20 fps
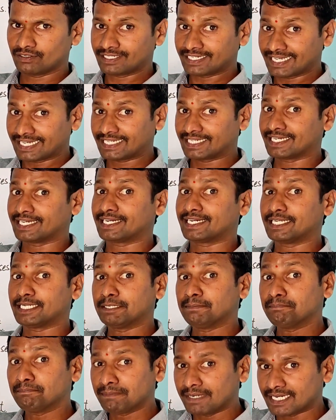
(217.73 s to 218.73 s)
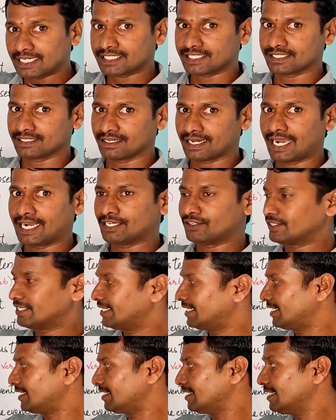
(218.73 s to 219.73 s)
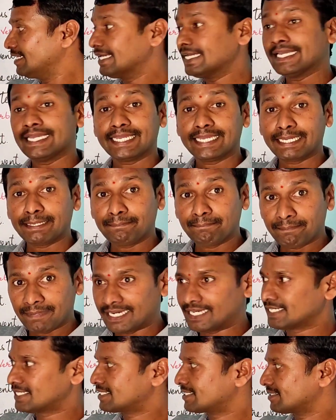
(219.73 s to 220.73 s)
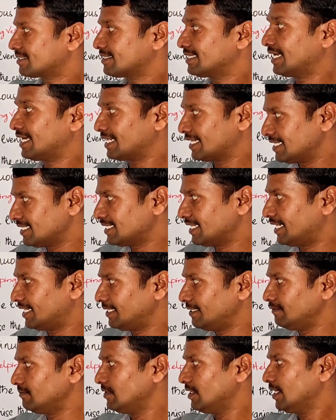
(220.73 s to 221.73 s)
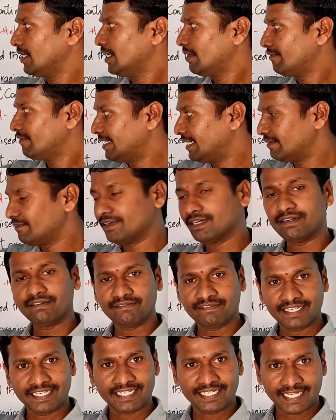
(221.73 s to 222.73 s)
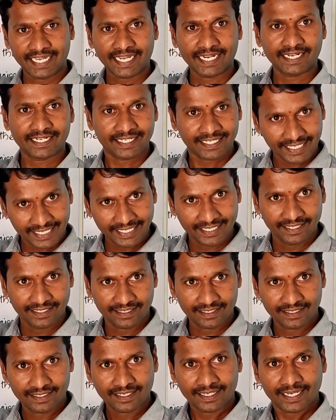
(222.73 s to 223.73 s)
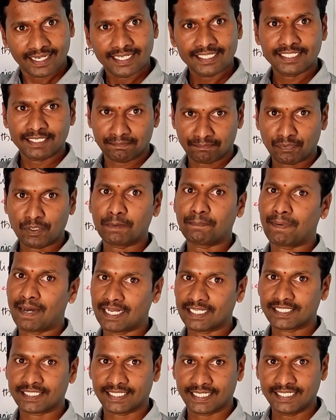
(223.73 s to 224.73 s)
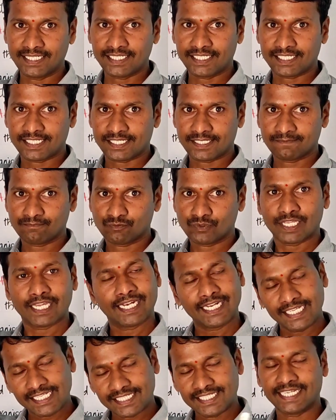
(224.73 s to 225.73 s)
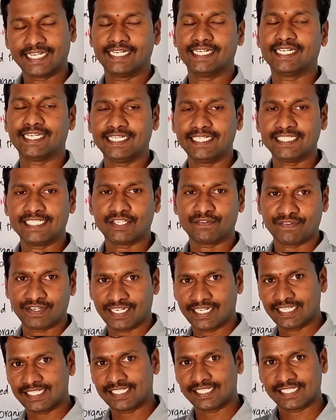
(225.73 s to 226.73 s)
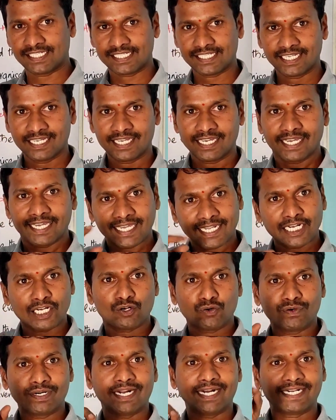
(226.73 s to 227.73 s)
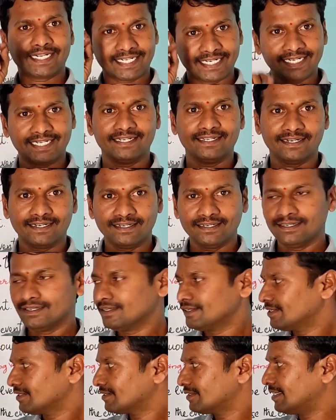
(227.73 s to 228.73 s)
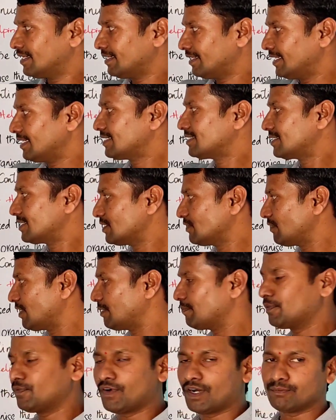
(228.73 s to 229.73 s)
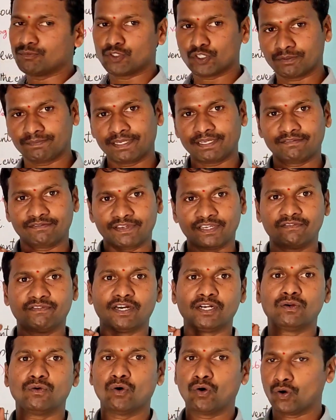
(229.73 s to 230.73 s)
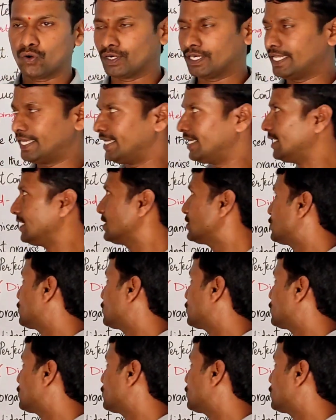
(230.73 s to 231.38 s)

take here immersed. I took here immerse. The reason, whenever we take did in simple past tense, in each sentence, if it is included did, the next verb form should be V1 only.